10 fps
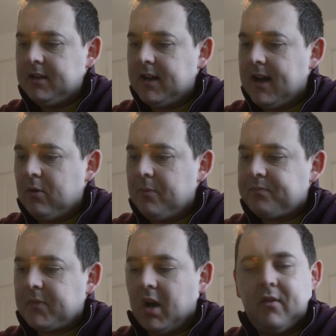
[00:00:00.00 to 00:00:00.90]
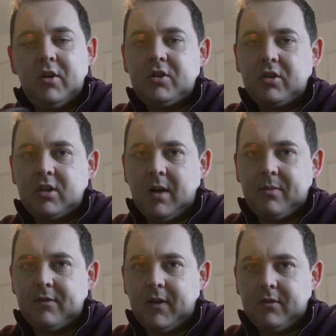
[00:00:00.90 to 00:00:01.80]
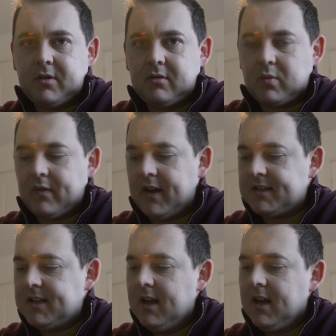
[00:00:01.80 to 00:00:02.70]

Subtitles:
Now, I've only took a couple of photos with it.